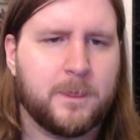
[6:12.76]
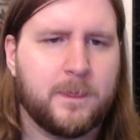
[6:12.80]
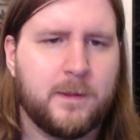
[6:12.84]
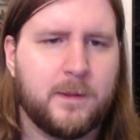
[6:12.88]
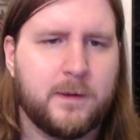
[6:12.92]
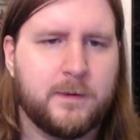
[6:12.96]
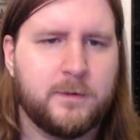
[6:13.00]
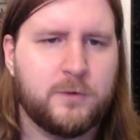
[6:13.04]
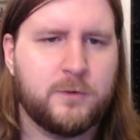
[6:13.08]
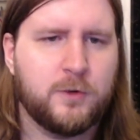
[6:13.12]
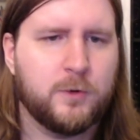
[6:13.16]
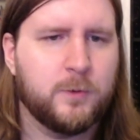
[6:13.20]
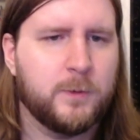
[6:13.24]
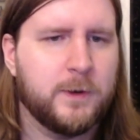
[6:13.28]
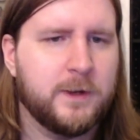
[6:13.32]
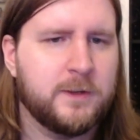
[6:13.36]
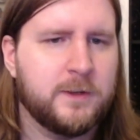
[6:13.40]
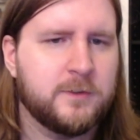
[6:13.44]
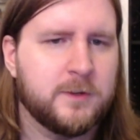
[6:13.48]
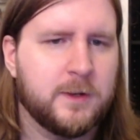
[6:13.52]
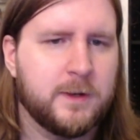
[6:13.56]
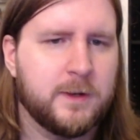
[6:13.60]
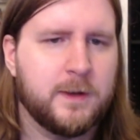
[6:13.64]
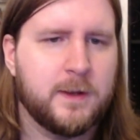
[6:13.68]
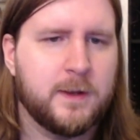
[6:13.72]

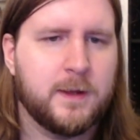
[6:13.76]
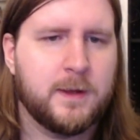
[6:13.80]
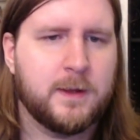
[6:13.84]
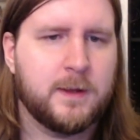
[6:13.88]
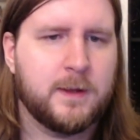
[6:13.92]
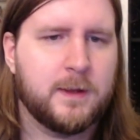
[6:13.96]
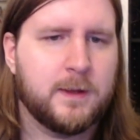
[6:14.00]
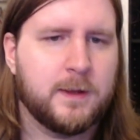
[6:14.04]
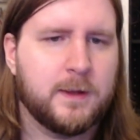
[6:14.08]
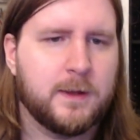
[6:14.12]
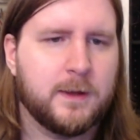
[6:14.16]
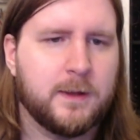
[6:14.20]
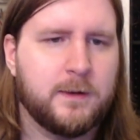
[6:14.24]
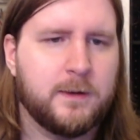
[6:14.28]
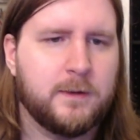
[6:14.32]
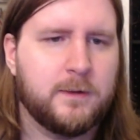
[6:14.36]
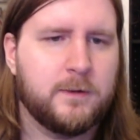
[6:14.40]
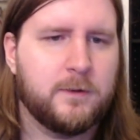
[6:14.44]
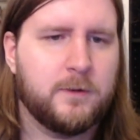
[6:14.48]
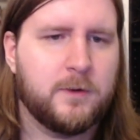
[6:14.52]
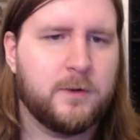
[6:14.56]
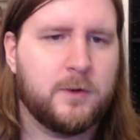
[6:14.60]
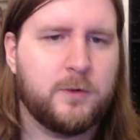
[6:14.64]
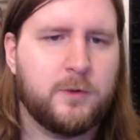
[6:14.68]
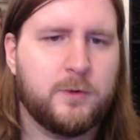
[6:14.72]
Intuition? I
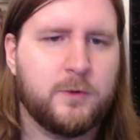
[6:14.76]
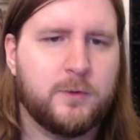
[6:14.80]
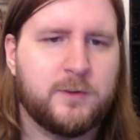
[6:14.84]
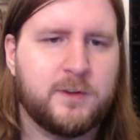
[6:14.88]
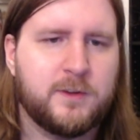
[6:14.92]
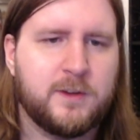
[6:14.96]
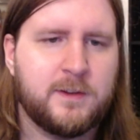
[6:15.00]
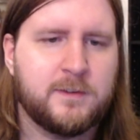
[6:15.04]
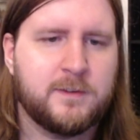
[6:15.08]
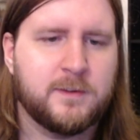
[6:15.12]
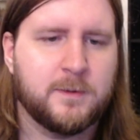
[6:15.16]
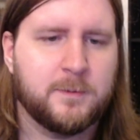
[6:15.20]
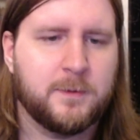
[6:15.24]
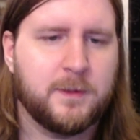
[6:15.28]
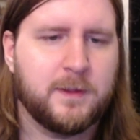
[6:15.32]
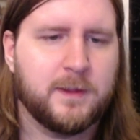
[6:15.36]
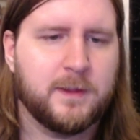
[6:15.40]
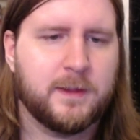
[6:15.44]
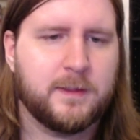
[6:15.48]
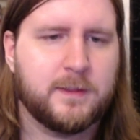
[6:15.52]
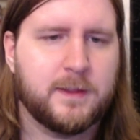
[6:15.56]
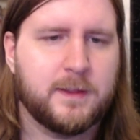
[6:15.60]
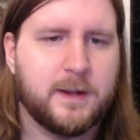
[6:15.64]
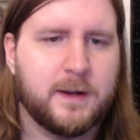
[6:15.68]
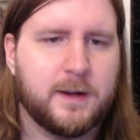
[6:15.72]
didn't know you'd say something
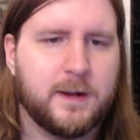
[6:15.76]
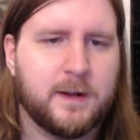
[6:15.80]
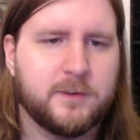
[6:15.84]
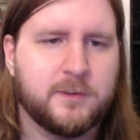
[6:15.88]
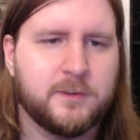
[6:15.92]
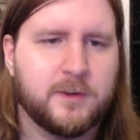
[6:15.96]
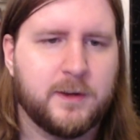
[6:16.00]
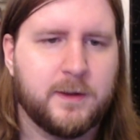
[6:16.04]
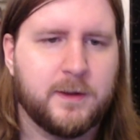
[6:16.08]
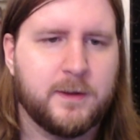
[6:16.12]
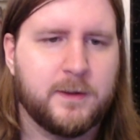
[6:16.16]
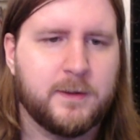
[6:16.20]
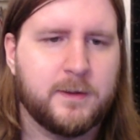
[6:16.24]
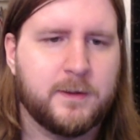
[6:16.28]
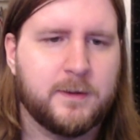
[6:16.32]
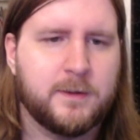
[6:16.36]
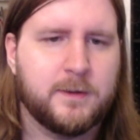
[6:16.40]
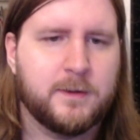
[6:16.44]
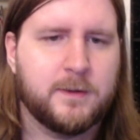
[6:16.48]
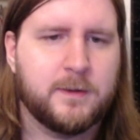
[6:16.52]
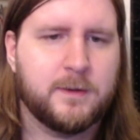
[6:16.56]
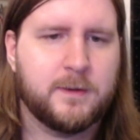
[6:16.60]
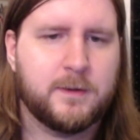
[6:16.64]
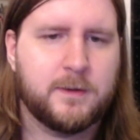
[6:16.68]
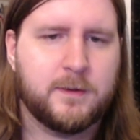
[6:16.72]
like that, Asha.
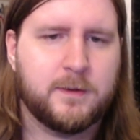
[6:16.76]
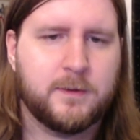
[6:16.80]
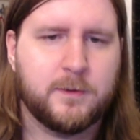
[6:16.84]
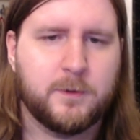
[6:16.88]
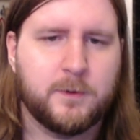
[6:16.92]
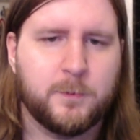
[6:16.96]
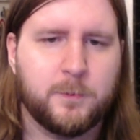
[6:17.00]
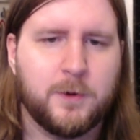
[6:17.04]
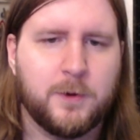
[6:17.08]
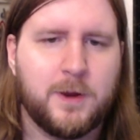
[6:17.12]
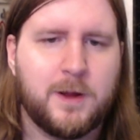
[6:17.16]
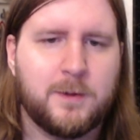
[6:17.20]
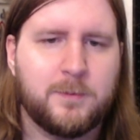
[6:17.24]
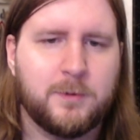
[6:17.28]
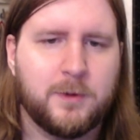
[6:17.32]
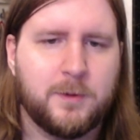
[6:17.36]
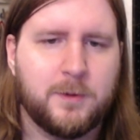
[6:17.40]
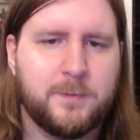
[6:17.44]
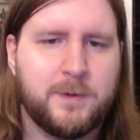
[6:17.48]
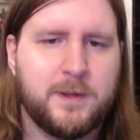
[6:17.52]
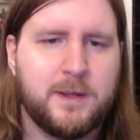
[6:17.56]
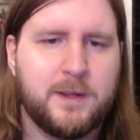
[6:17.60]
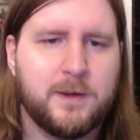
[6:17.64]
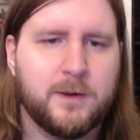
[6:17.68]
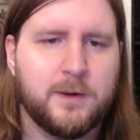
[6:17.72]
The
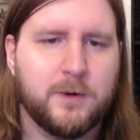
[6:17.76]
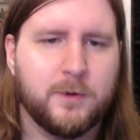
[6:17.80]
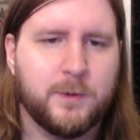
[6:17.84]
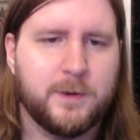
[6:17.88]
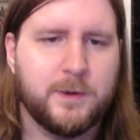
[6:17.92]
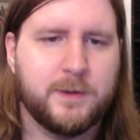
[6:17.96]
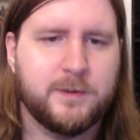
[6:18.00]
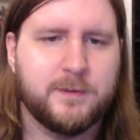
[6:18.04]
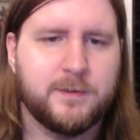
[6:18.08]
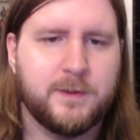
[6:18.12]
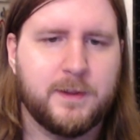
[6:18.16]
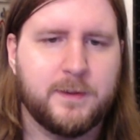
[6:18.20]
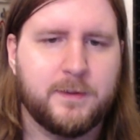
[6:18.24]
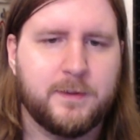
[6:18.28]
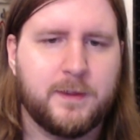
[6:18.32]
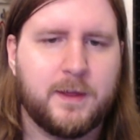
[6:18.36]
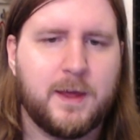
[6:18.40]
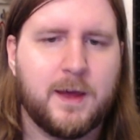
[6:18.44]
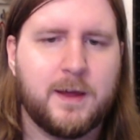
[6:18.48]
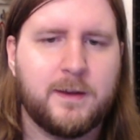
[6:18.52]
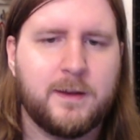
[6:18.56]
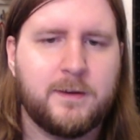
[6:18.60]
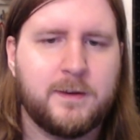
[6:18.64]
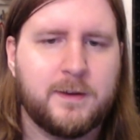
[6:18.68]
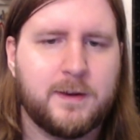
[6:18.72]
problem here is that the
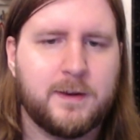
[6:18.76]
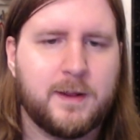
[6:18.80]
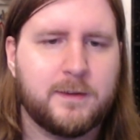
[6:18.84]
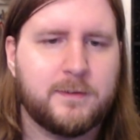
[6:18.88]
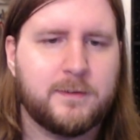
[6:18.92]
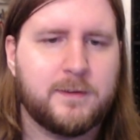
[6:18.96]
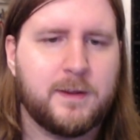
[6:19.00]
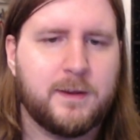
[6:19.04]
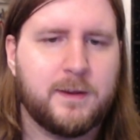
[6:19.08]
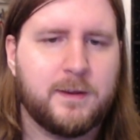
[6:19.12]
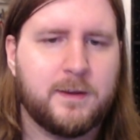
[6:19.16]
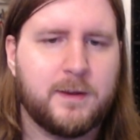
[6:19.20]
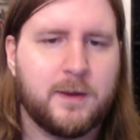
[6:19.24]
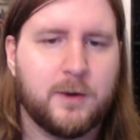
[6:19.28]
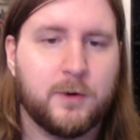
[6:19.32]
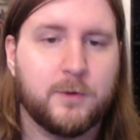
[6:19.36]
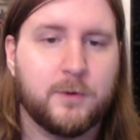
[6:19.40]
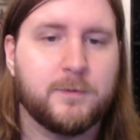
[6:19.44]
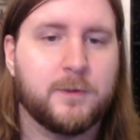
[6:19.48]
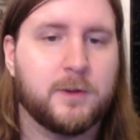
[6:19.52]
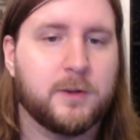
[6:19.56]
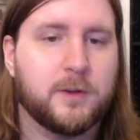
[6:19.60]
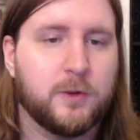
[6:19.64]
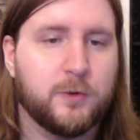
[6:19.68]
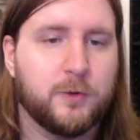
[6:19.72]
god cannot take care
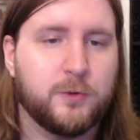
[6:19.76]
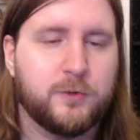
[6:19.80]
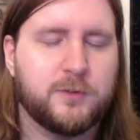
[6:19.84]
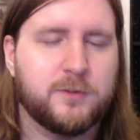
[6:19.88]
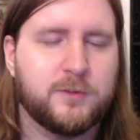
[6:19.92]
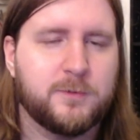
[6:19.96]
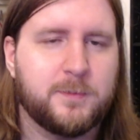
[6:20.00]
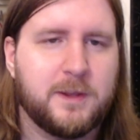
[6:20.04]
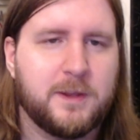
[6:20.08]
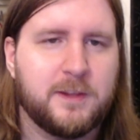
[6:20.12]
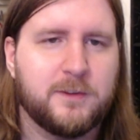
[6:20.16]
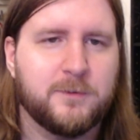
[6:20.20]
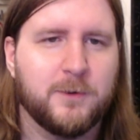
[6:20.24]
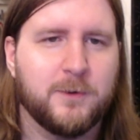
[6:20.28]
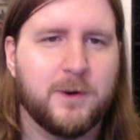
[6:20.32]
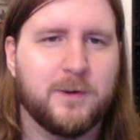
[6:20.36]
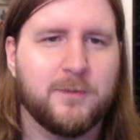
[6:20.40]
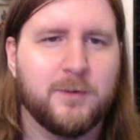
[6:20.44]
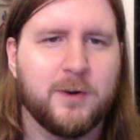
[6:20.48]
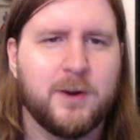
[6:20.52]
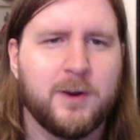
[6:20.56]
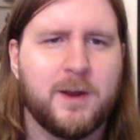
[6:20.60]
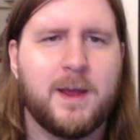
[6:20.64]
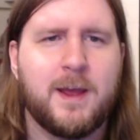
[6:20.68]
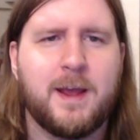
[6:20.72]
of the closed space
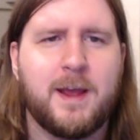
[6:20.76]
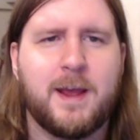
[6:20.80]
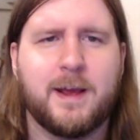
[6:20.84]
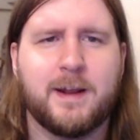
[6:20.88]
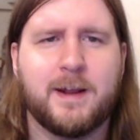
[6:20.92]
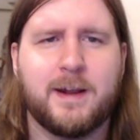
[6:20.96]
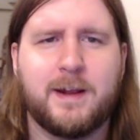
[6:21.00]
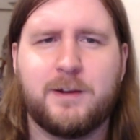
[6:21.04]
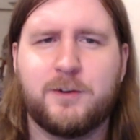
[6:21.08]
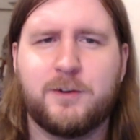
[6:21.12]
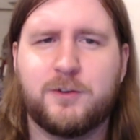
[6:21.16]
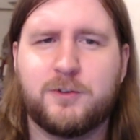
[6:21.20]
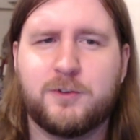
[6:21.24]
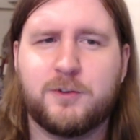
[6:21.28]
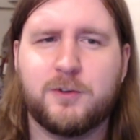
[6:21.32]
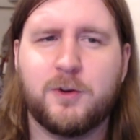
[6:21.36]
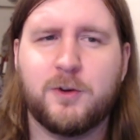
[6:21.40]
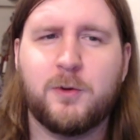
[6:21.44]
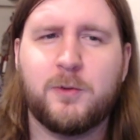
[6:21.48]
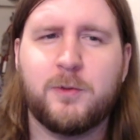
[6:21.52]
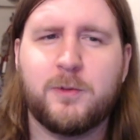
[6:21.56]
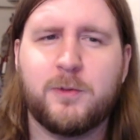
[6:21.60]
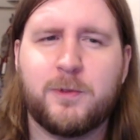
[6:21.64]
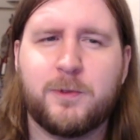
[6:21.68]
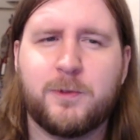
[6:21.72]
forever, and I
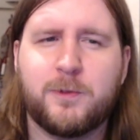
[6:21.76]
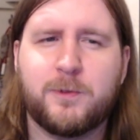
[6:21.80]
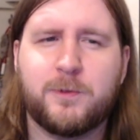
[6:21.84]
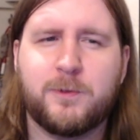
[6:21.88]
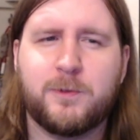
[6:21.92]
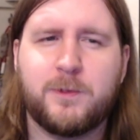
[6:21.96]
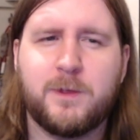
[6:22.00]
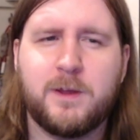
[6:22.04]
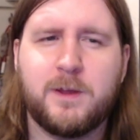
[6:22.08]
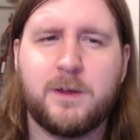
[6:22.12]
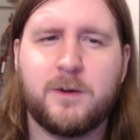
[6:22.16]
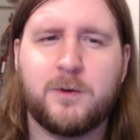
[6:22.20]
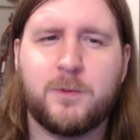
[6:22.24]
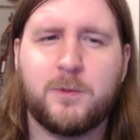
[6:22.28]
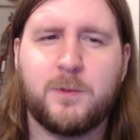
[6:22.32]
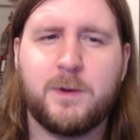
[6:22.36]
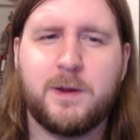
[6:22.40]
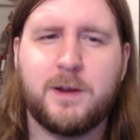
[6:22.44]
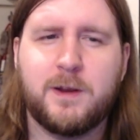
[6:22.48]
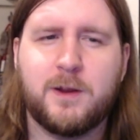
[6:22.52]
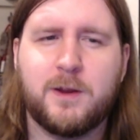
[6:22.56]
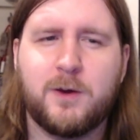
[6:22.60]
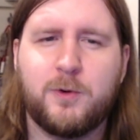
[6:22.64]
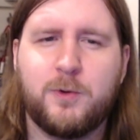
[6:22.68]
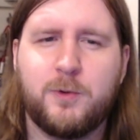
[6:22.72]
don't think
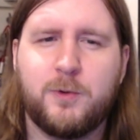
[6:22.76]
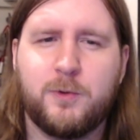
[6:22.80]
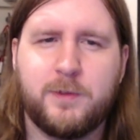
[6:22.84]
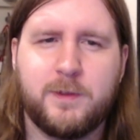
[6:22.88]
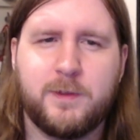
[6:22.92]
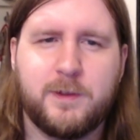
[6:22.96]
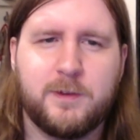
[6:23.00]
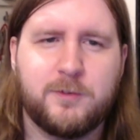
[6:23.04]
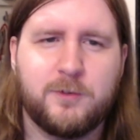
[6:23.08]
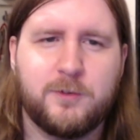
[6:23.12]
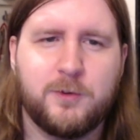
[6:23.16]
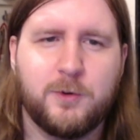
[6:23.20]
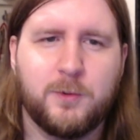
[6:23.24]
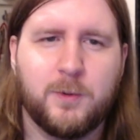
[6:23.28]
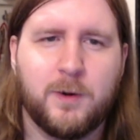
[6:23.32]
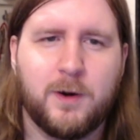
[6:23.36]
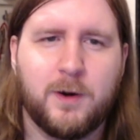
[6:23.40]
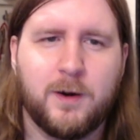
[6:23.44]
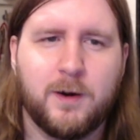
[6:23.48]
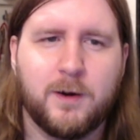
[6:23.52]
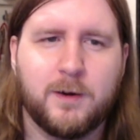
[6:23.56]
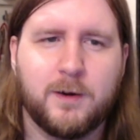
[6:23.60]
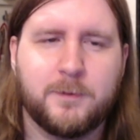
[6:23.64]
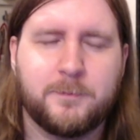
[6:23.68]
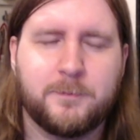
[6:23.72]
we know who these two
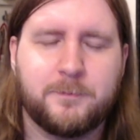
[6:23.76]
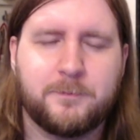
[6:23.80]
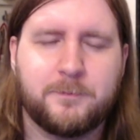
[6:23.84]
are